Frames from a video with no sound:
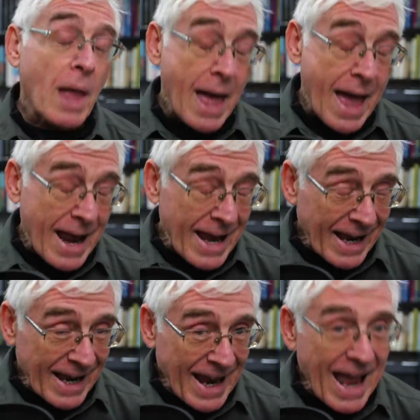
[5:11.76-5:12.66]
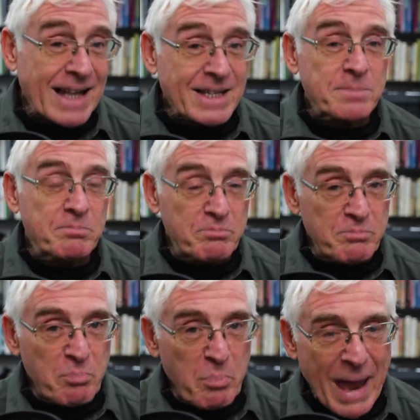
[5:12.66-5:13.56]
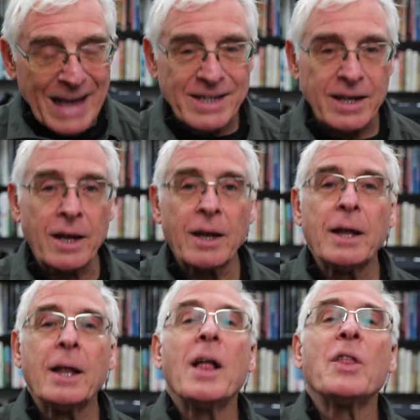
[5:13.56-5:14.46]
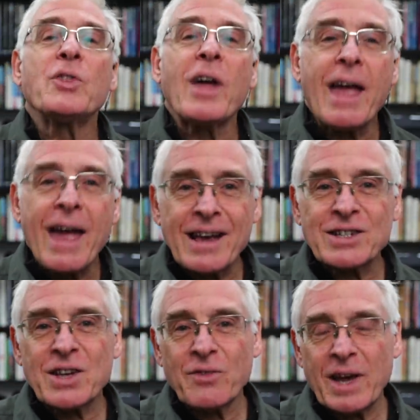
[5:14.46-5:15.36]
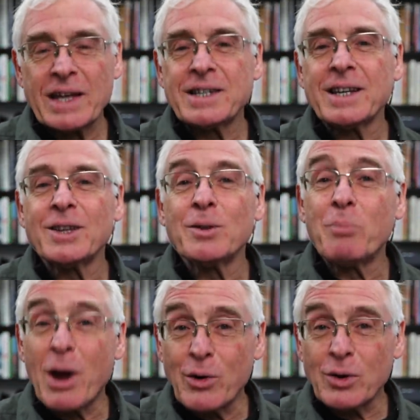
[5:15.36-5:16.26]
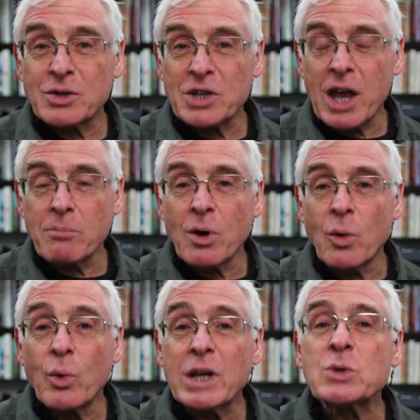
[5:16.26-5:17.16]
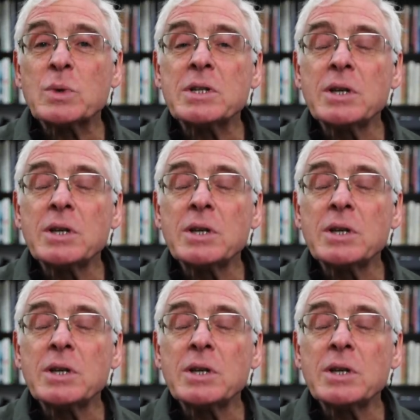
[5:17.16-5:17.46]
Okay. And it gets better. They excavated the burial chamber, which was